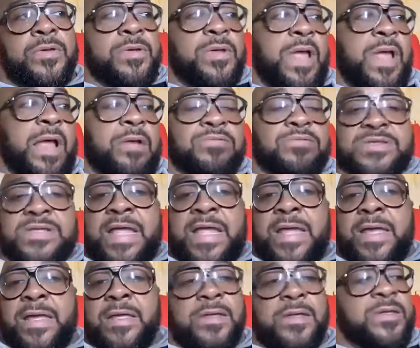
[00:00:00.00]
was
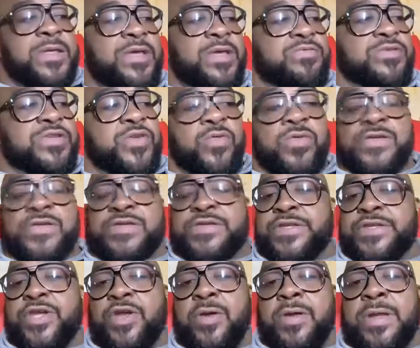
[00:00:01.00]
like, he was doing
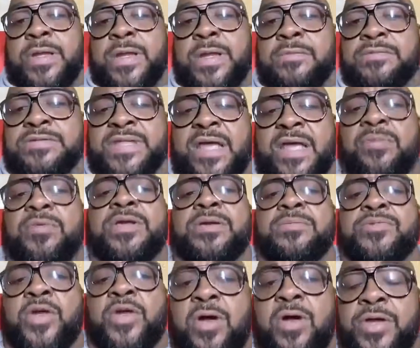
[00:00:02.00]
security, and I was like, "What
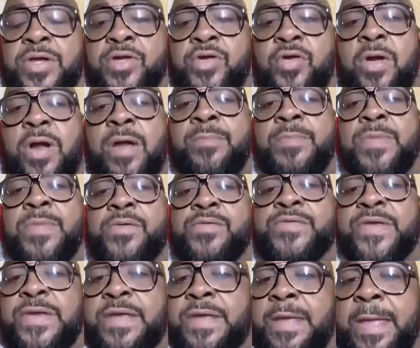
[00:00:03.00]
up, dog? You know our
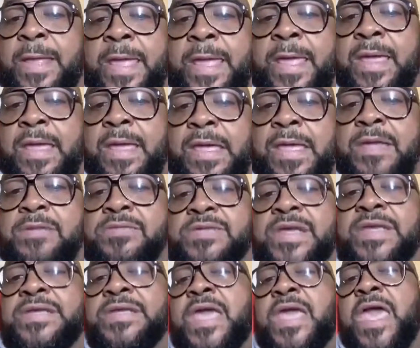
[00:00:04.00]
music?" He was
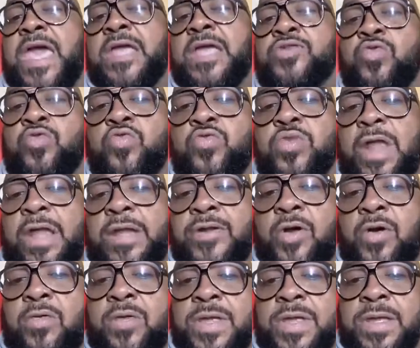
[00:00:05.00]
like, "Yeah, dude, I
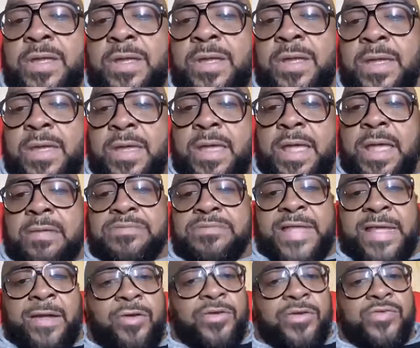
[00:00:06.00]
know it." I was
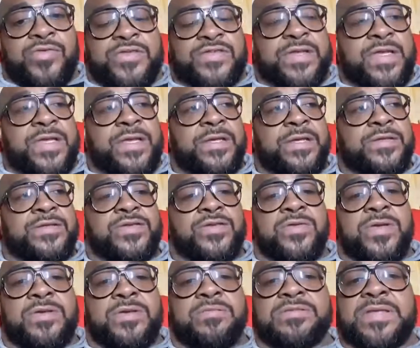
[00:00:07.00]
like, "Oh, you sing
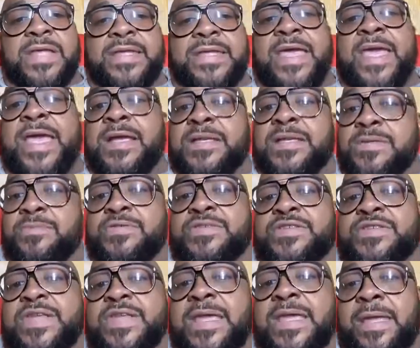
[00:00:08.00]
too?" He was like, "Yeah," because he was
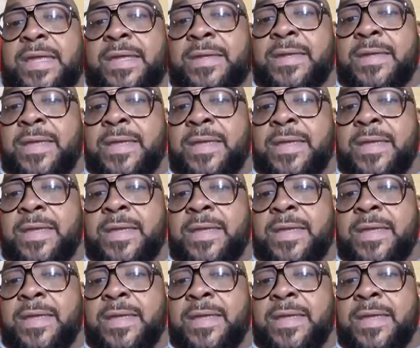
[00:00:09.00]
singing.